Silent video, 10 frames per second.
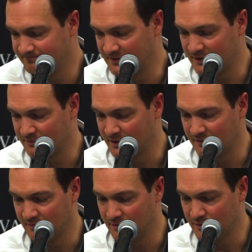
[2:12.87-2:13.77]

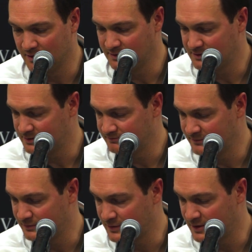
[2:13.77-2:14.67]
whatever it was,
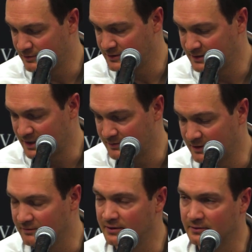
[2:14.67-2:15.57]
it probably wasn't that
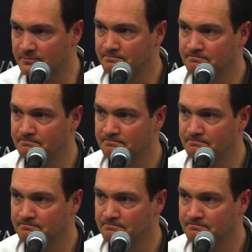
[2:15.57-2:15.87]
big of a deal.